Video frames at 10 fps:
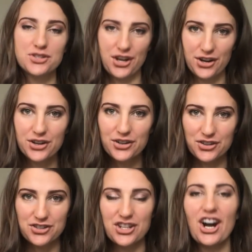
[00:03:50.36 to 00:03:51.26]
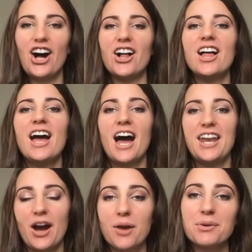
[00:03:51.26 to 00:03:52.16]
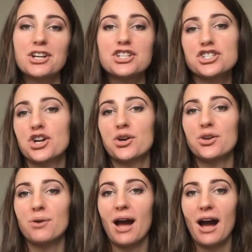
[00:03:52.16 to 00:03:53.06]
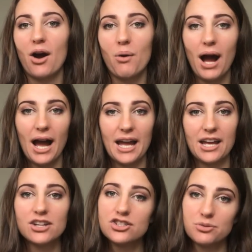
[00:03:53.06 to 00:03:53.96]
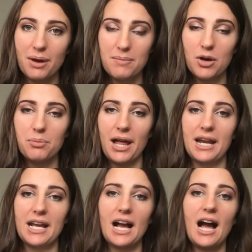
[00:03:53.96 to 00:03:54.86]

Our grocery haul. Now I'm going to show you how I do my meal planning.